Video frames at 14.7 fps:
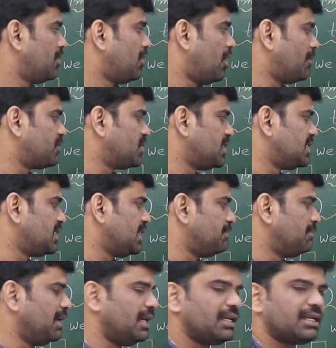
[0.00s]
option C
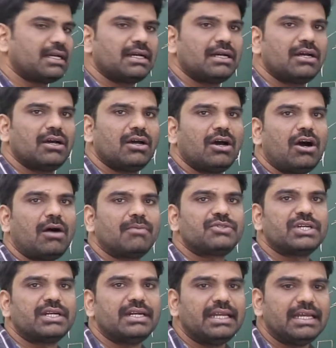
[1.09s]
milk,
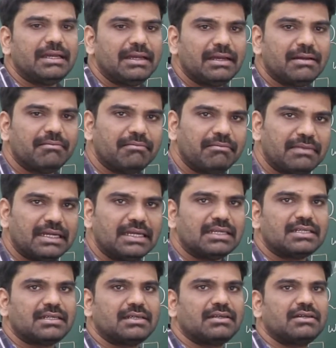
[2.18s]
option D
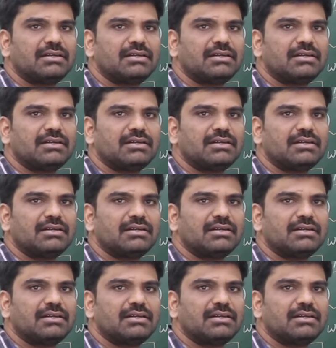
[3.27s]
meat.